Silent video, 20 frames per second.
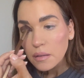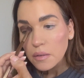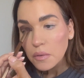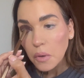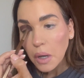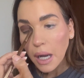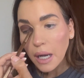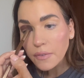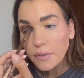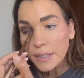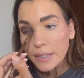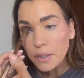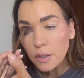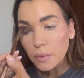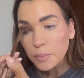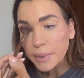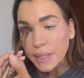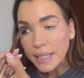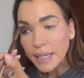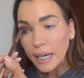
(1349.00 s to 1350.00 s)
have I got
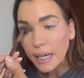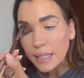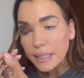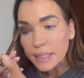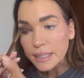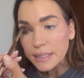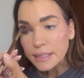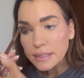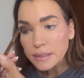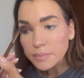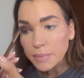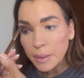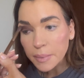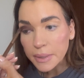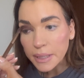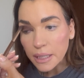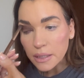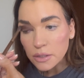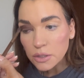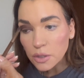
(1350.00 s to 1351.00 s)
big eyelids? Maybe
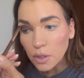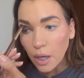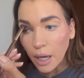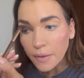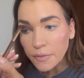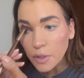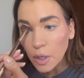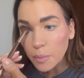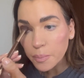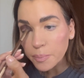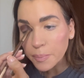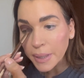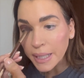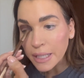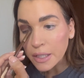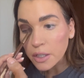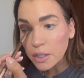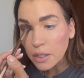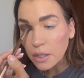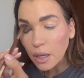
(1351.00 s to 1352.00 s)
that's not, I've got
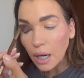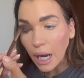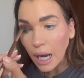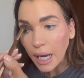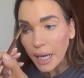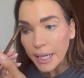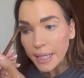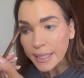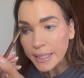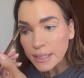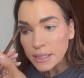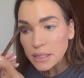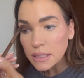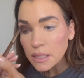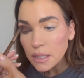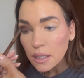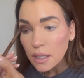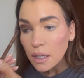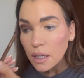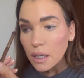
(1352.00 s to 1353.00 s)
bigger eyes.
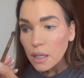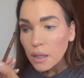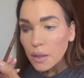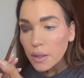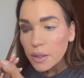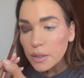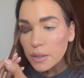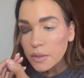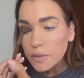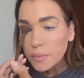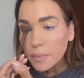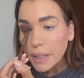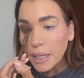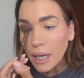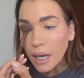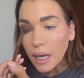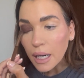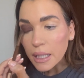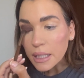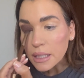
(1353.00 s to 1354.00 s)
I don't know if my
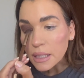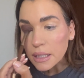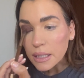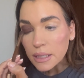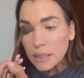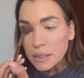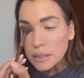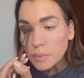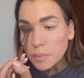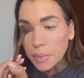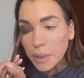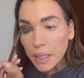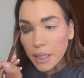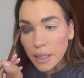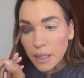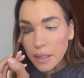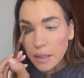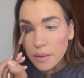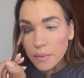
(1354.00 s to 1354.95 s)
eyelid's big.